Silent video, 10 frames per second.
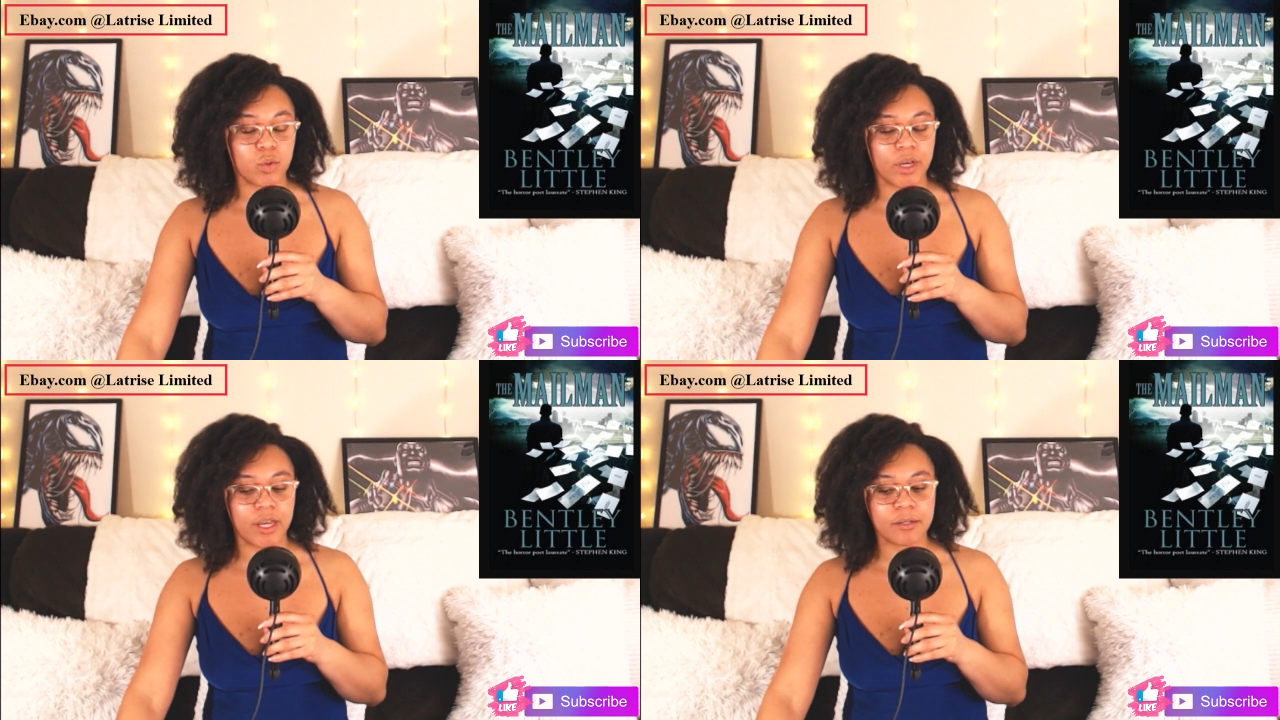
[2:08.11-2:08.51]

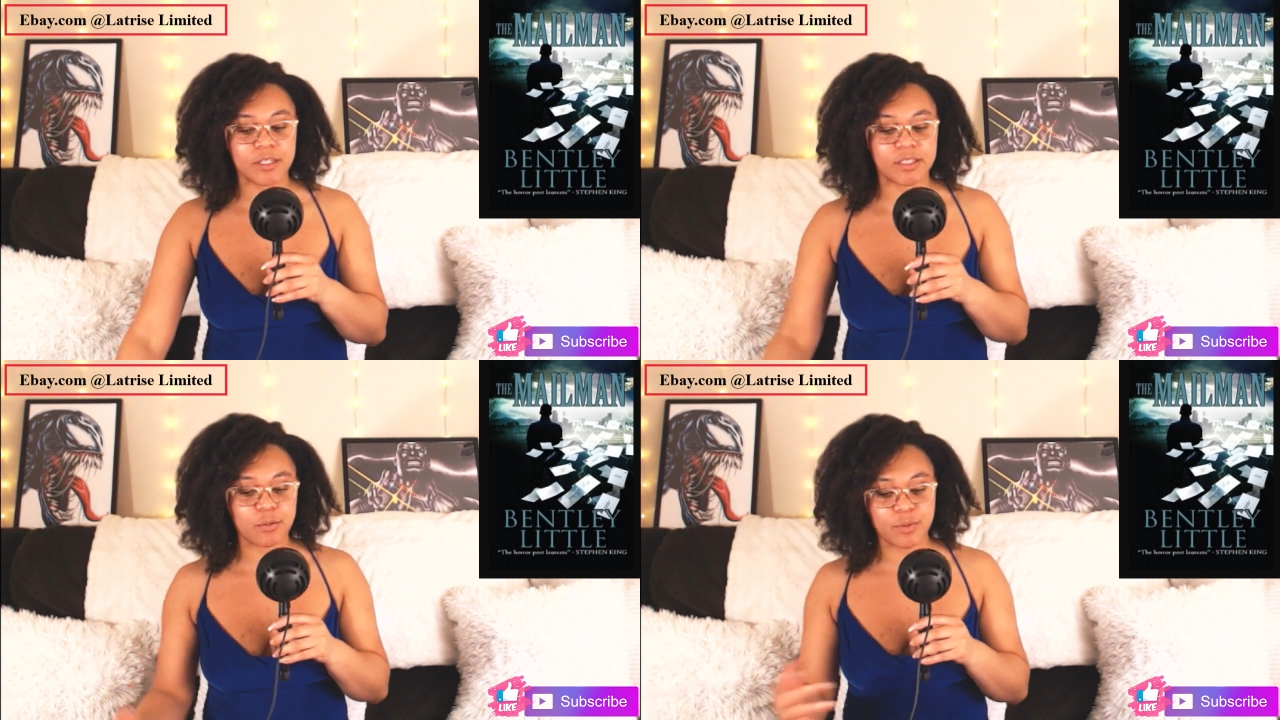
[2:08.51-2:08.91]
Okay,
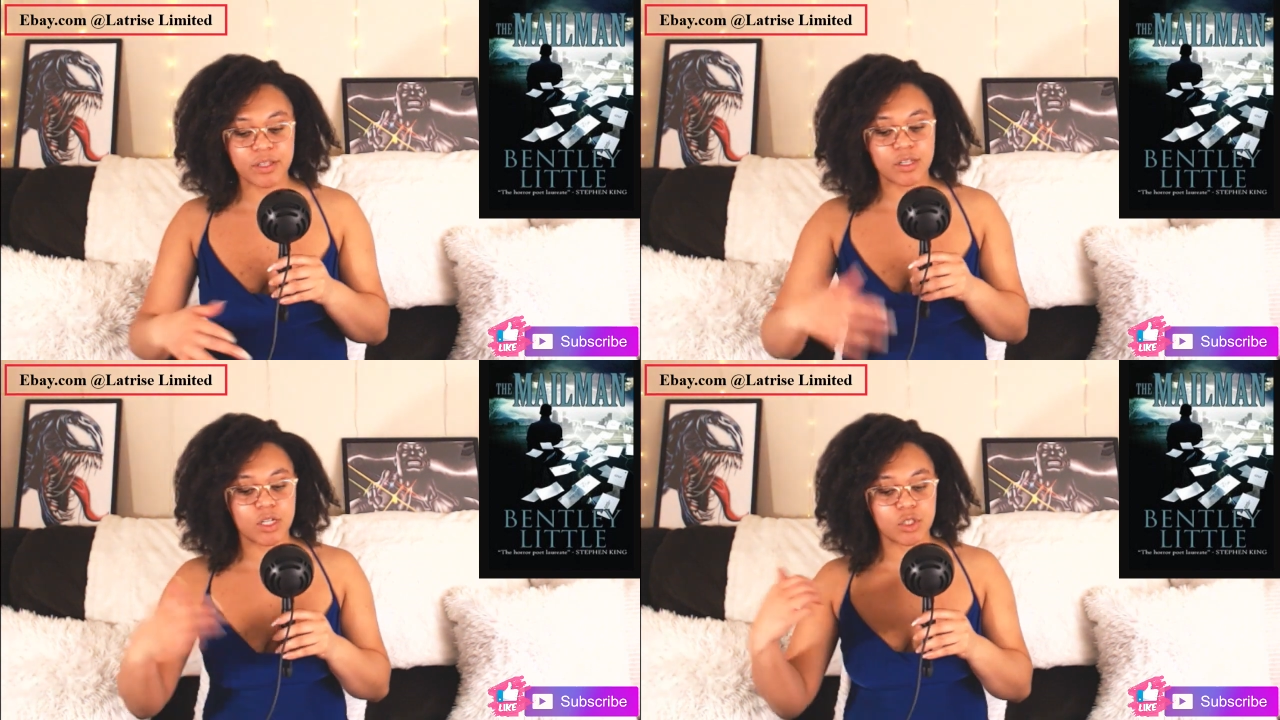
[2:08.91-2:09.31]
because I
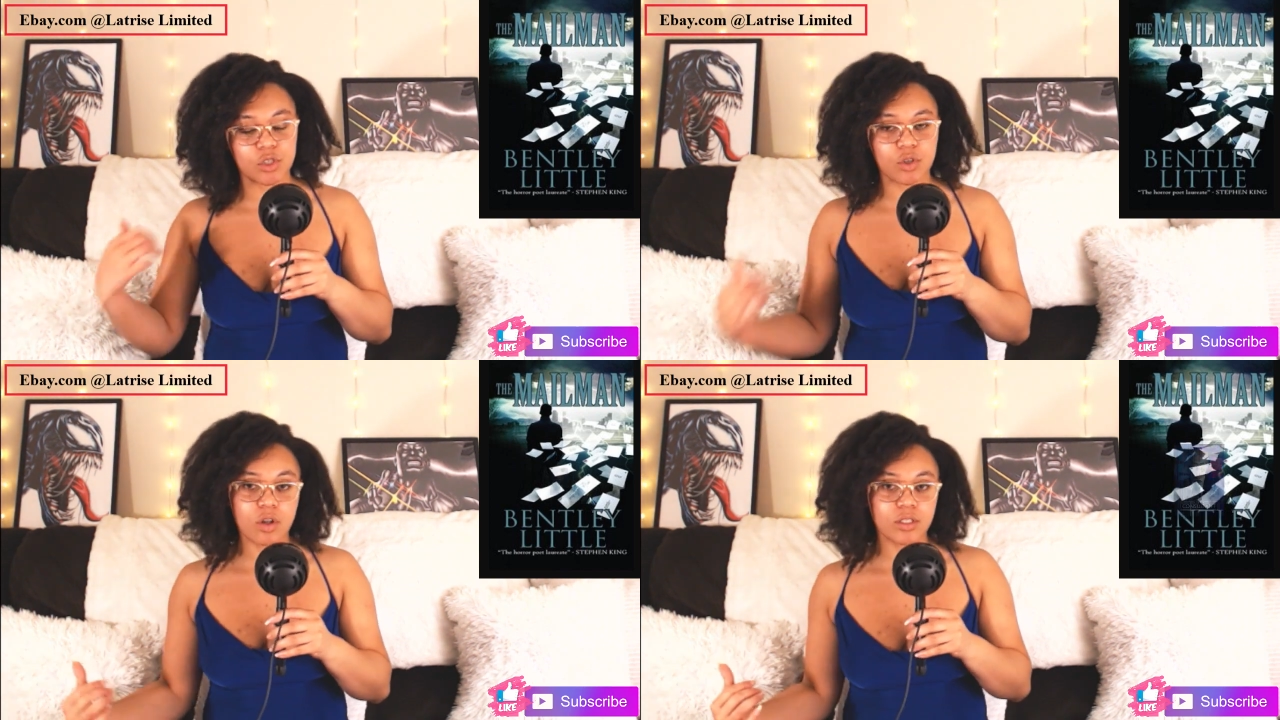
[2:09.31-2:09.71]
read The
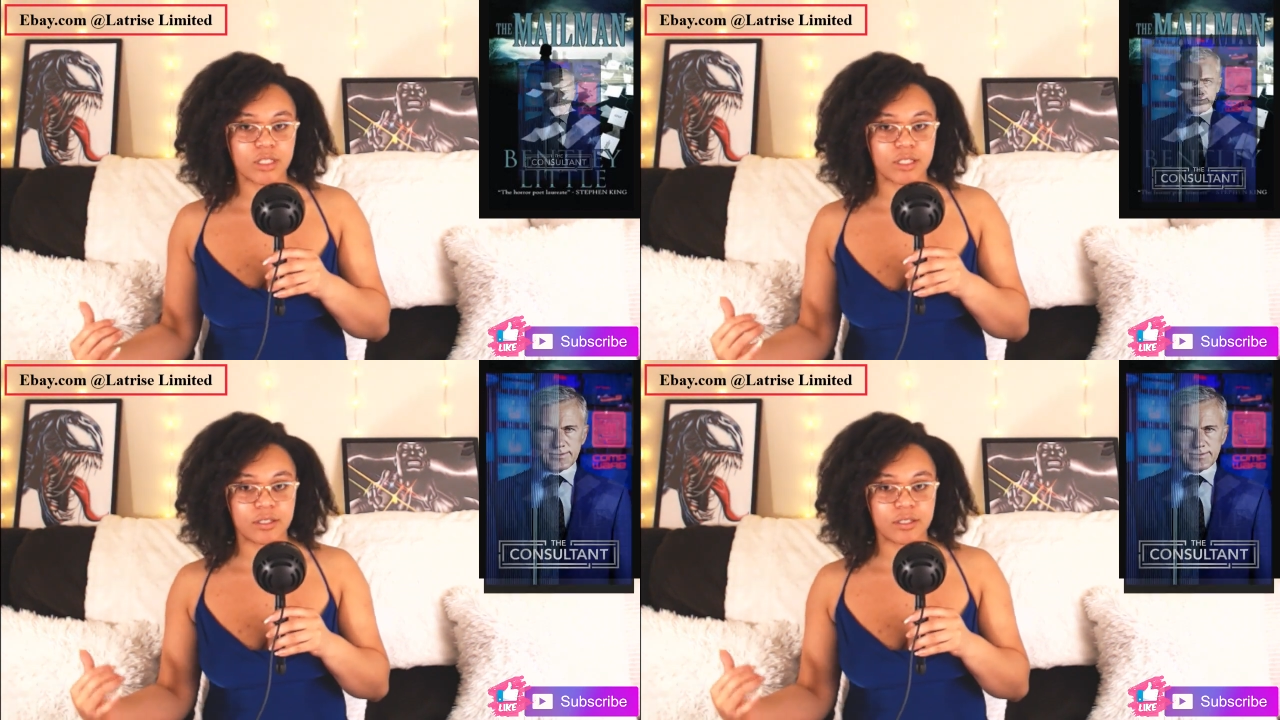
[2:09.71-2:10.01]
Consultant.